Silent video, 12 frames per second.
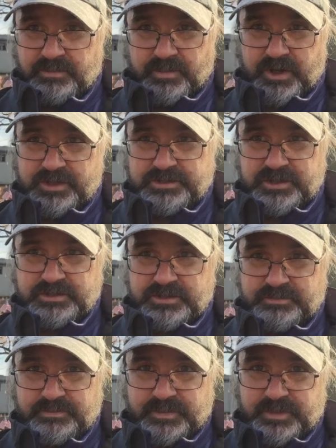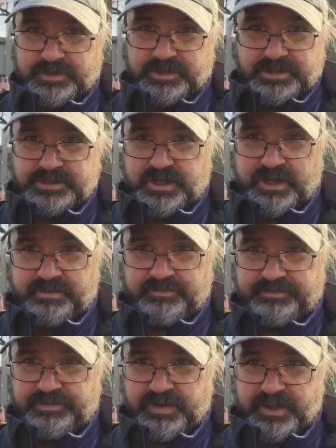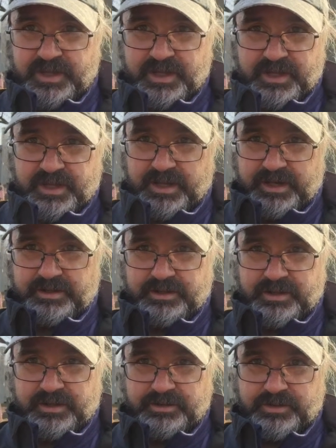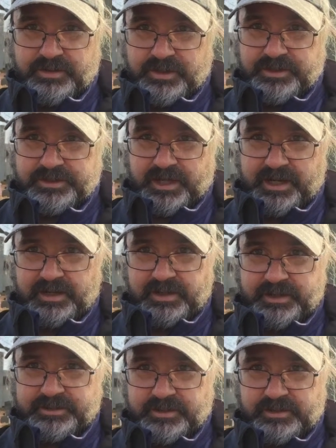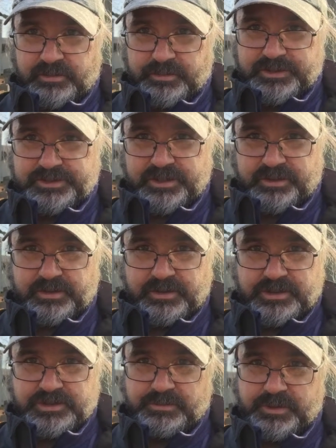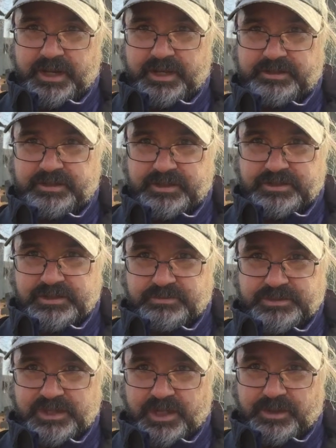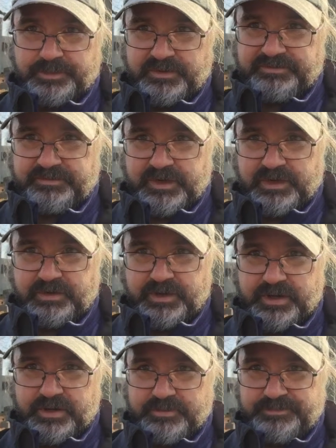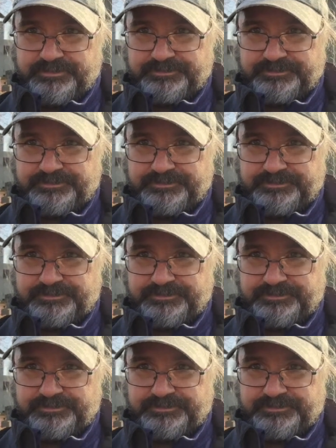Marxism doesn't have anything other than dialectical materialism and atheism to help you figure it out.